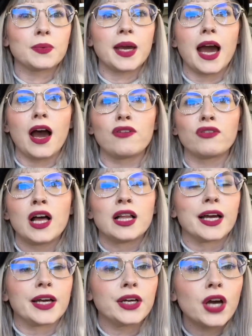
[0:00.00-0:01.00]
We have
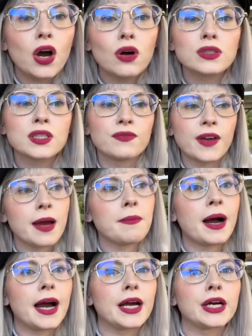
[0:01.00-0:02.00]
like ghosts,
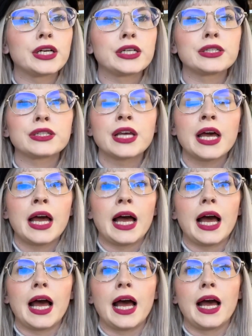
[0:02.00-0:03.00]
vampires,
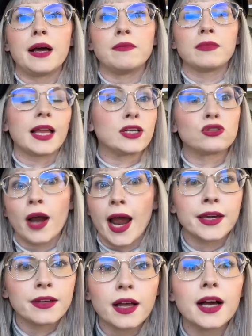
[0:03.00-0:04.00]
like
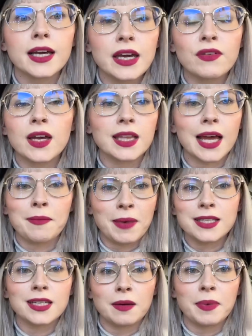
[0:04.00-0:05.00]
Dracula even like
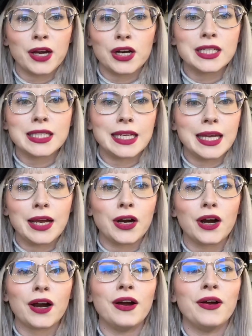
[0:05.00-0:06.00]
makes an appearance in
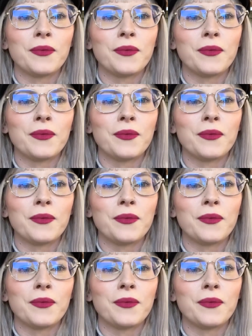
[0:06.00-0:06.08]
here.